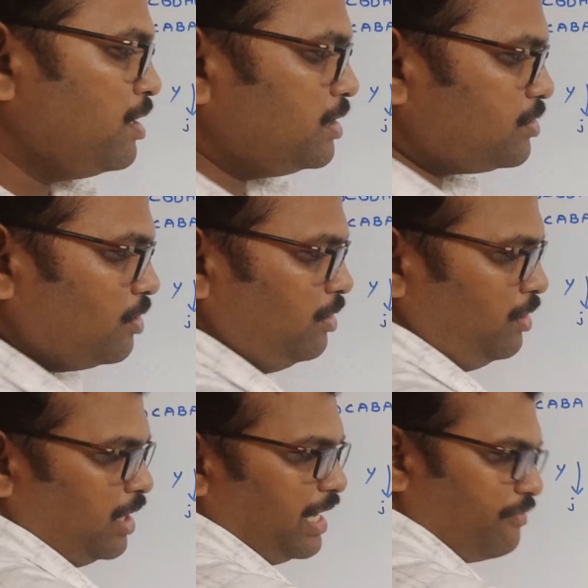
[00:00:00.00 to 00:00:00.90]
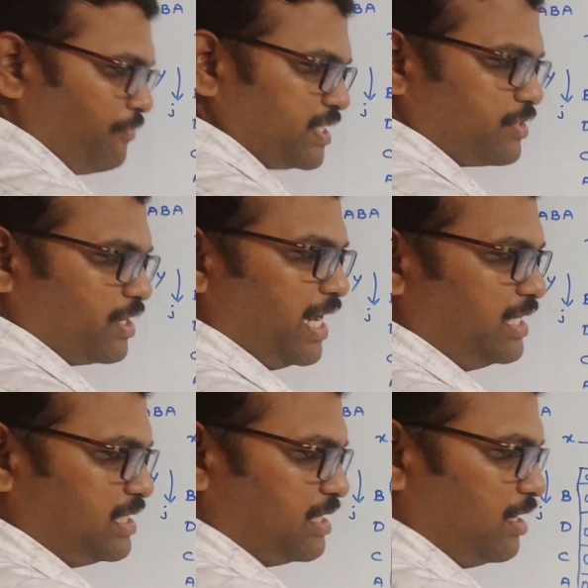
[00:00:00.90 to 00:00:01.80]
So first
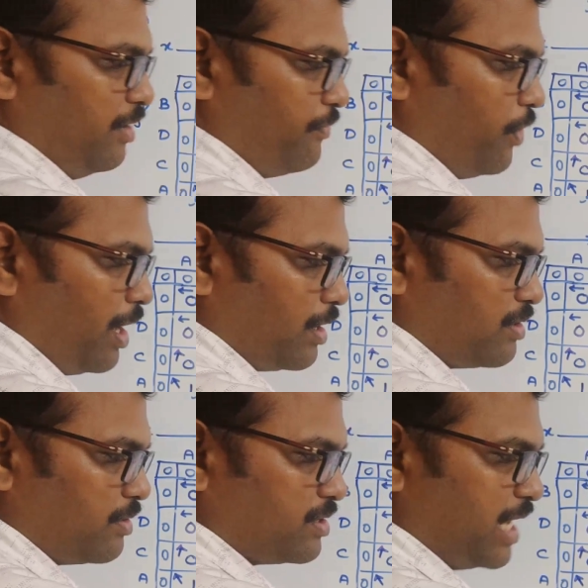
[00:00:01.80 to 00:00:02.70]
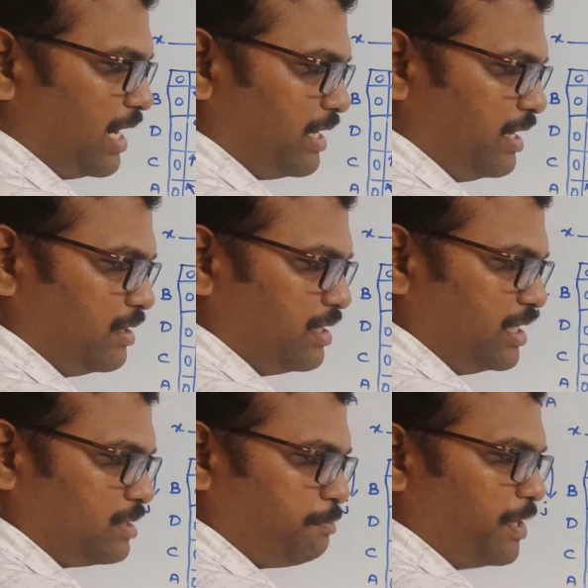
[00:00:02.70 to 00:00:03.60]
case, if you are selecting
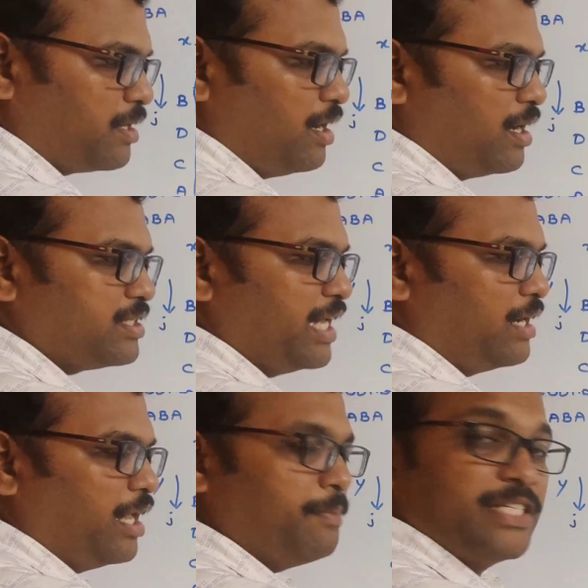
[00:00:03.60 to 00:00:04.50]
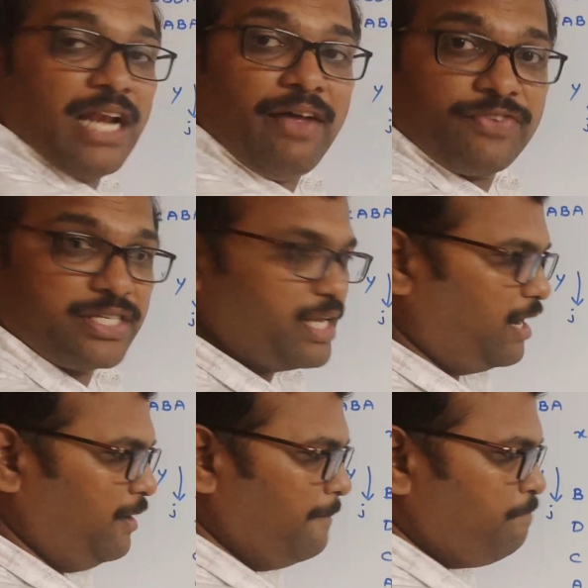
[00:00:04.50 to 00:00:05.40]
this particular cell, that means the left
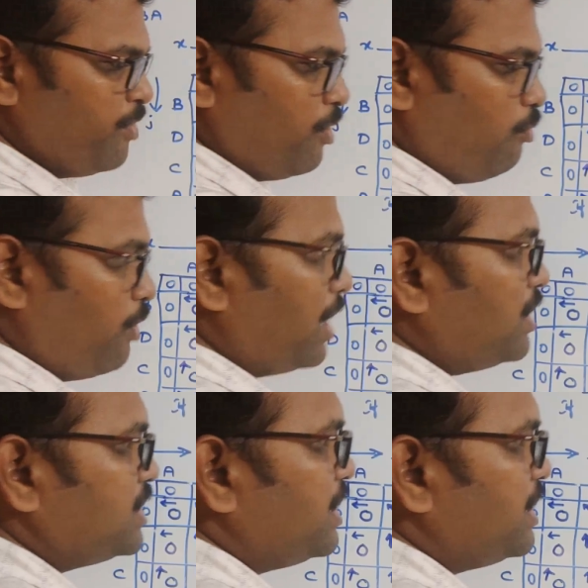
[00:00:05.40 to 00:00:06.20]
cell, what is